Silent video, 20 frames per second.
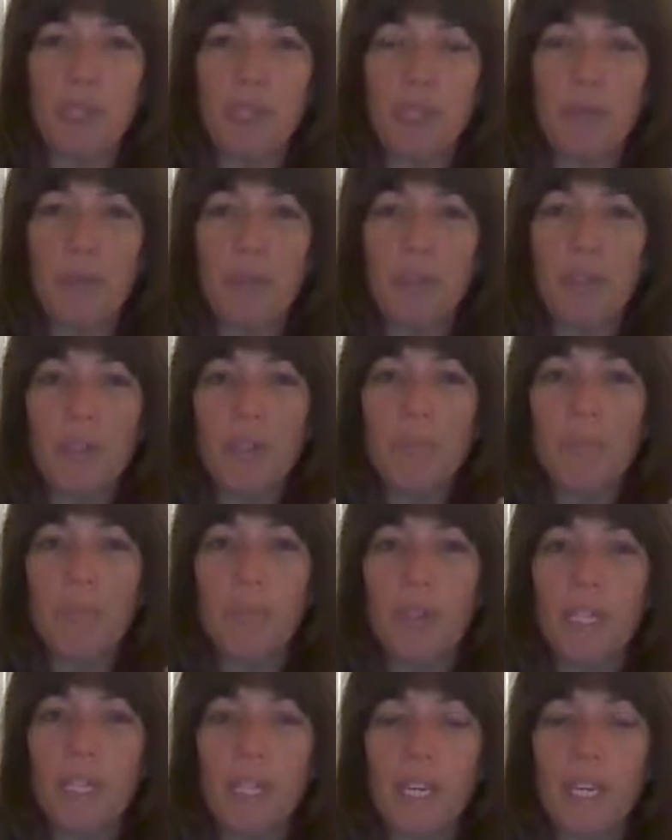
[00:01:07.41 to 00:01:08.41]
It goes on
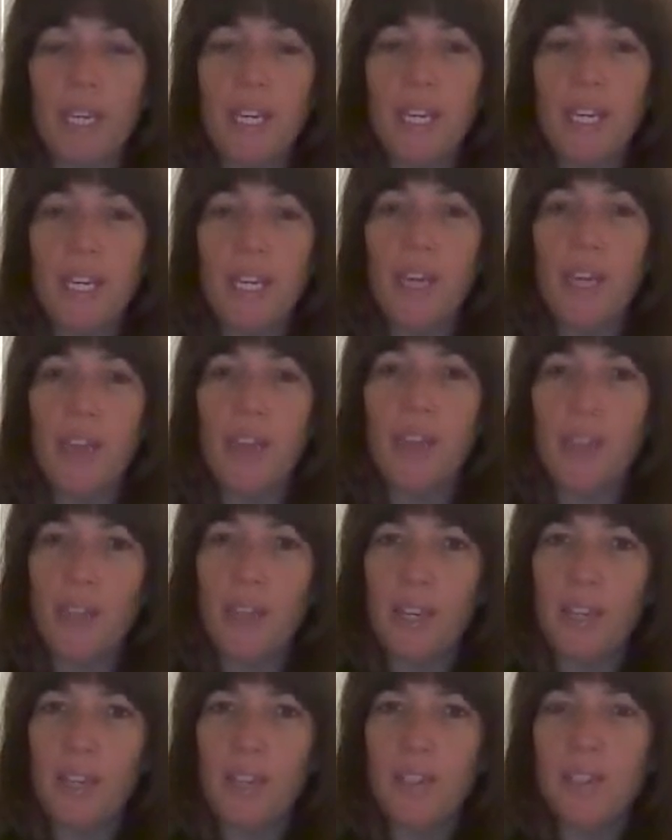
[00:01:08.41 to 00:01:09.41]
really
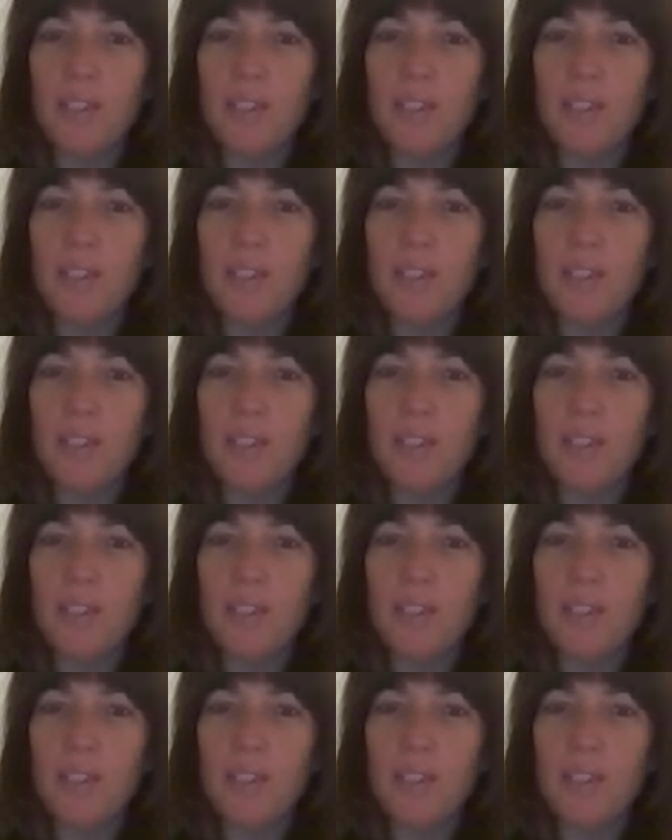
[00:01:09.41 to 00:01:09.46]
thin,